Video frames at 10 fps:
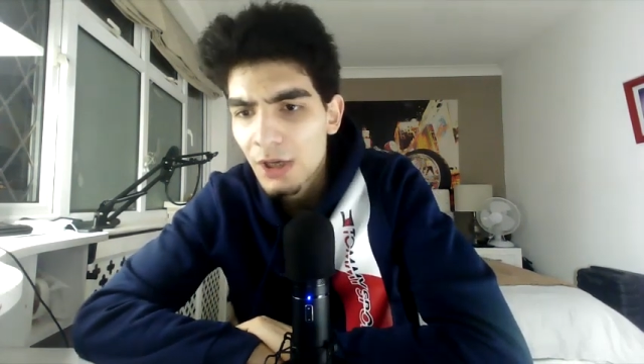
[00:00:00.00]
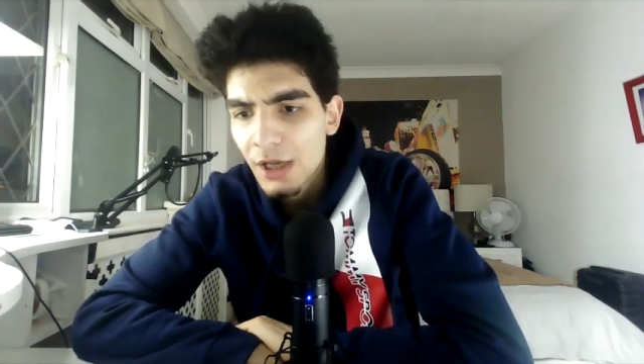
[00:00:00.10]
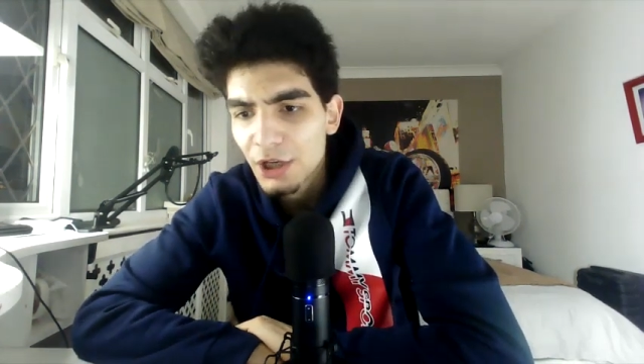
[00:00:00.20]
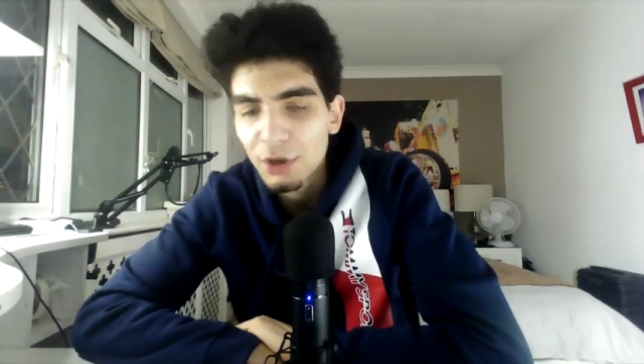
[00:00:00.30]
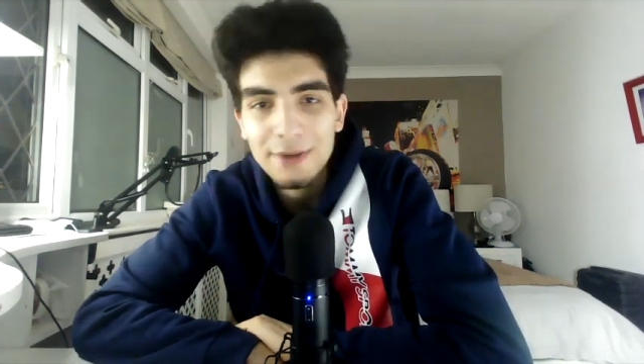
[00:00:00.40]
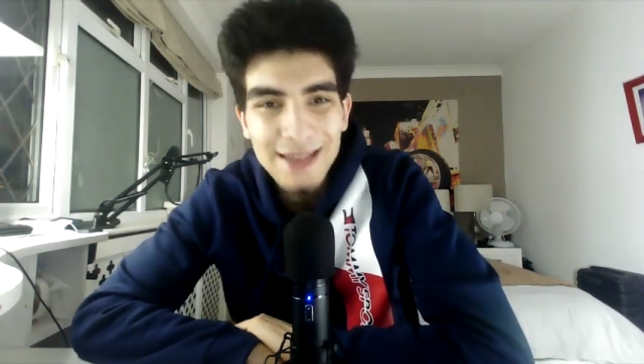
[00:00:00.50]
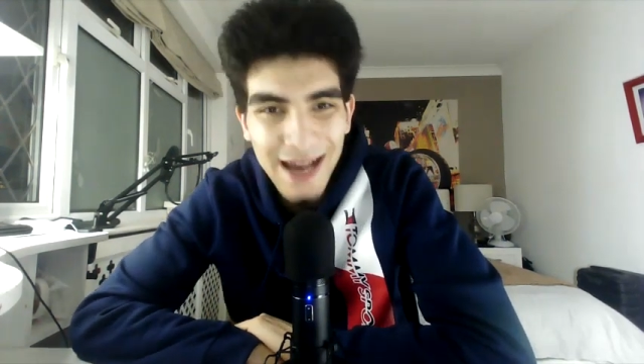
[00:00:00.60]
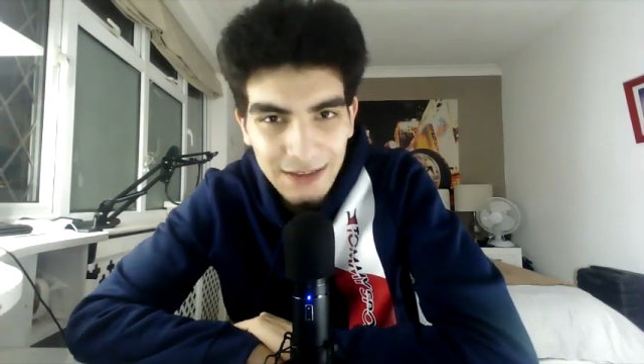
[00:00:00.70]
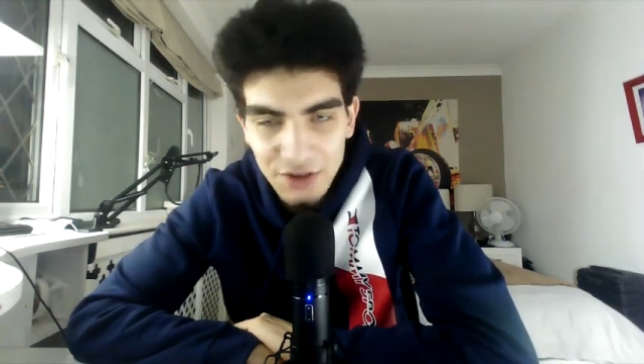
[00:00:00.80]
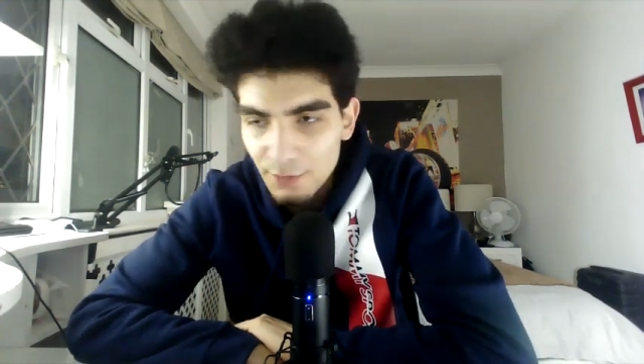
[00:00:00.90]

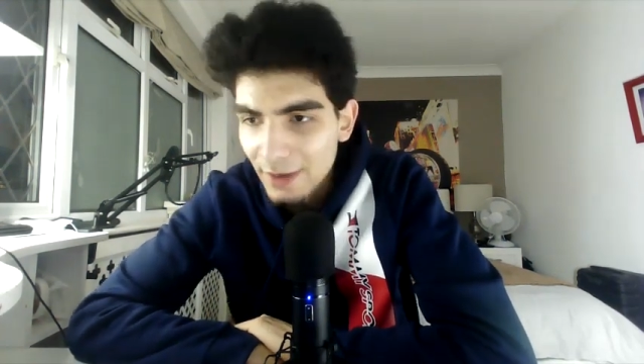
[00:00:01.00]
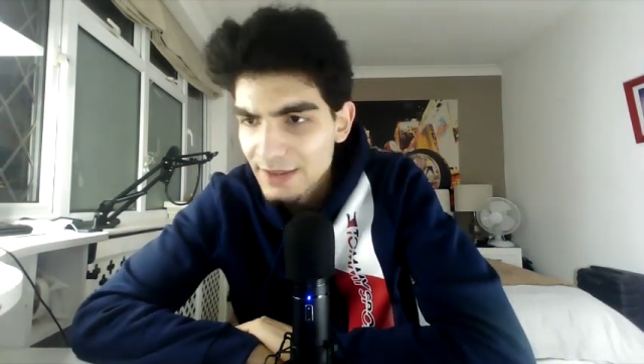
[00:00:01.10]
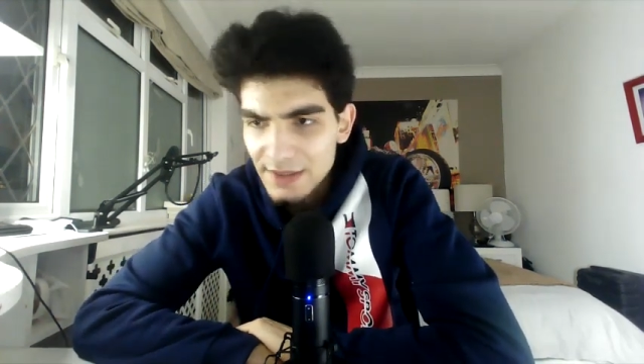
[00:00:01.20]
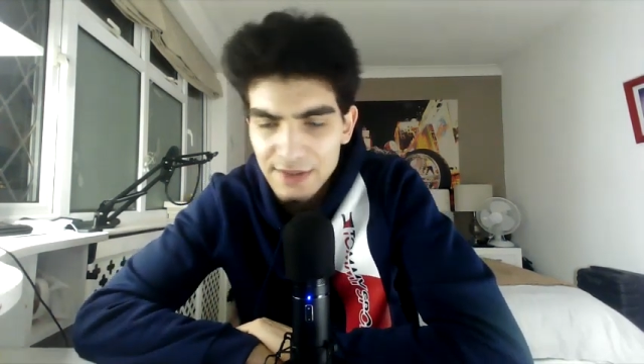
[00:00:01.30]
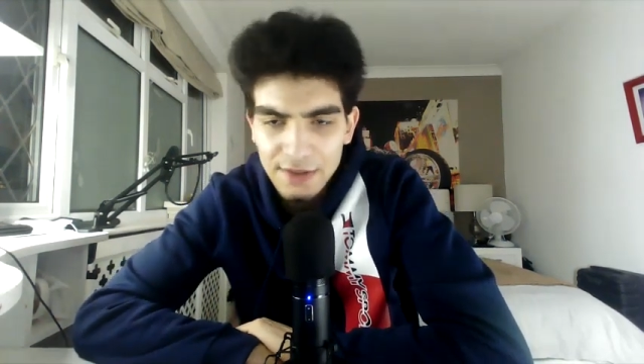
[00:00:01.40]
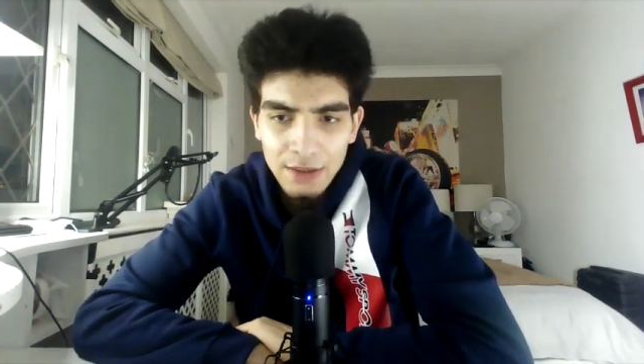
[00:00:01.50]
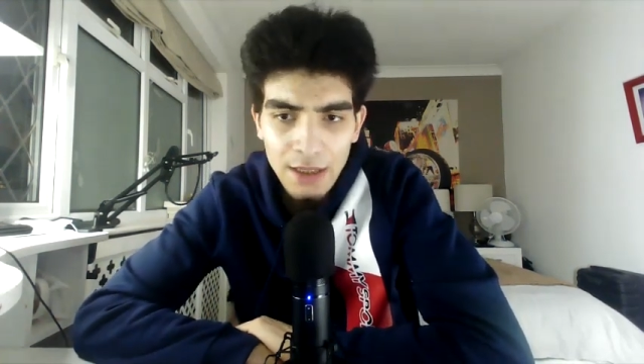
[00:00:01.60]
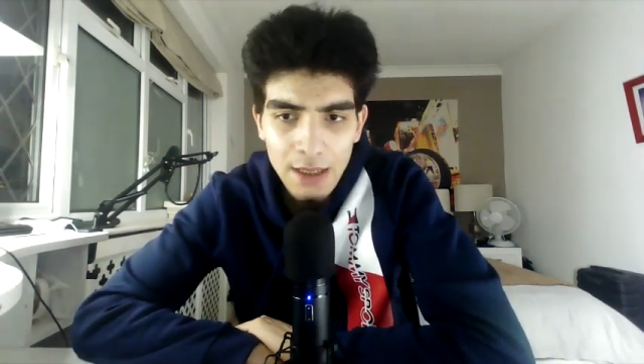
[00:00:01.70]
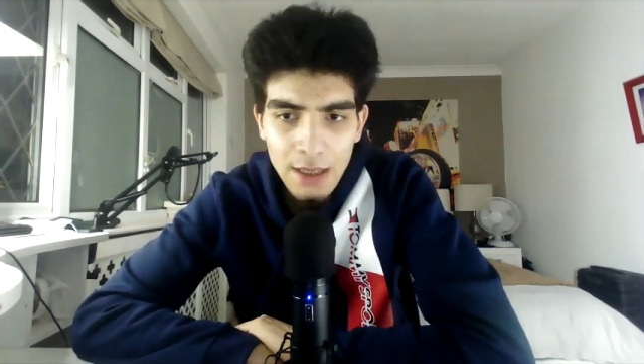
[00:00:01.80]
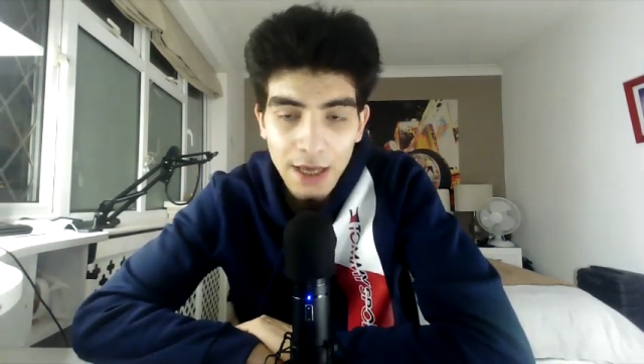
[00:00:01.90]
attack the spaces and
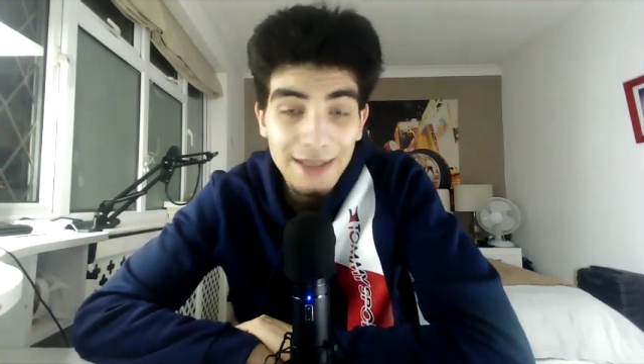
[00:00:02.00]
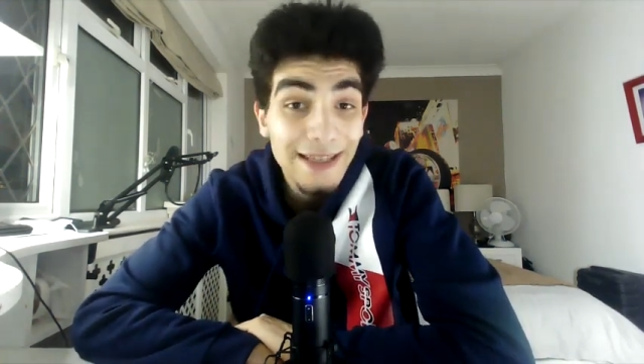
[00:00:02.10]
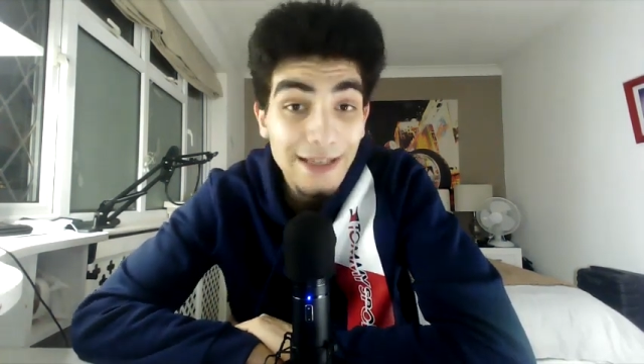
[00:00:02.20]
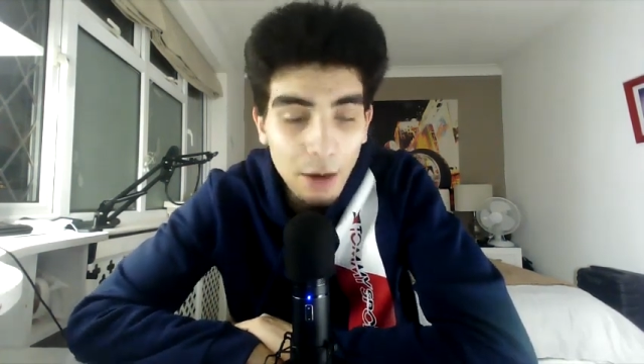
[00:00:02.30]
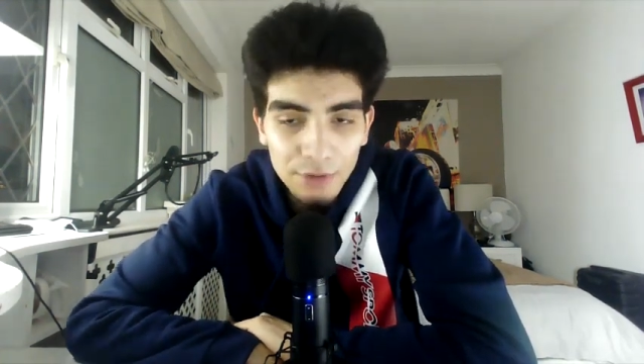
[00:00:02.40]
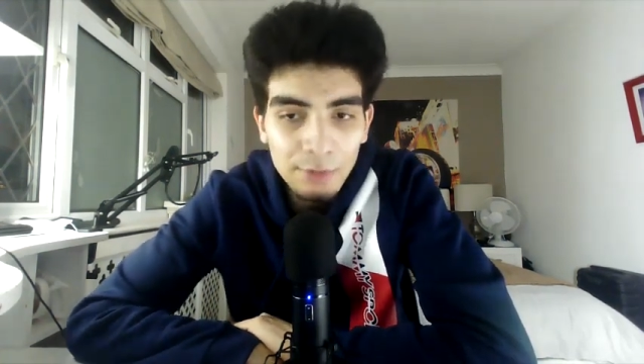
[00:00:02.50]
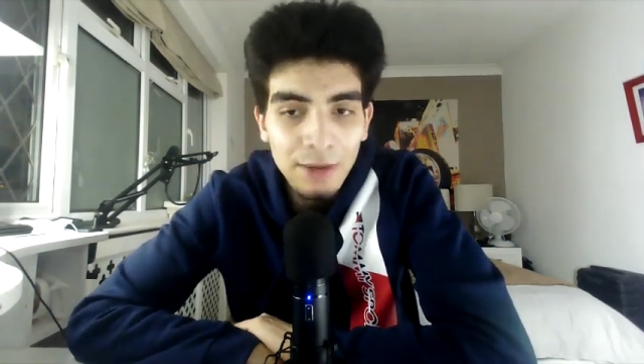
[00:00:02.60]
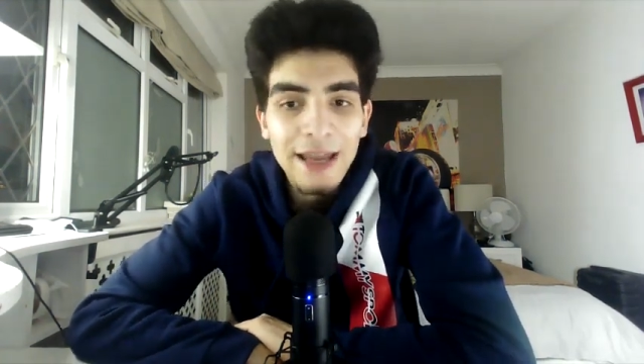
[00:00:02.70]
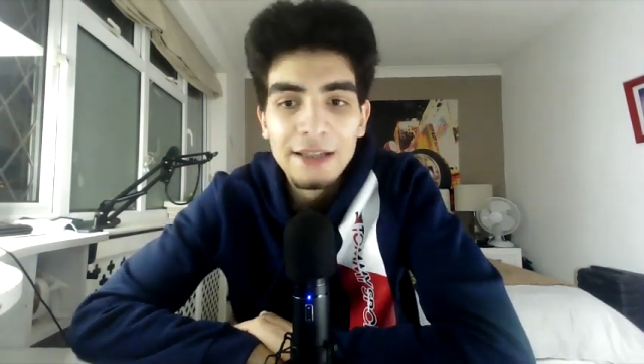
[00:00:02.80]
link up the play,